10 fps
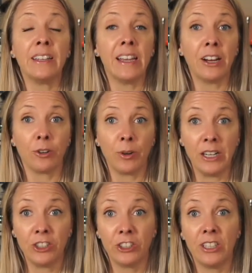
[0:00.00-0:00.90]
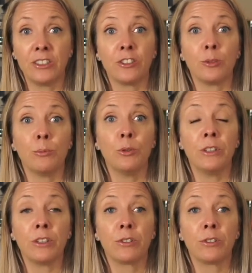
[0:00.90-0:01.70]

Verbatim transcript: the aeration as they're moving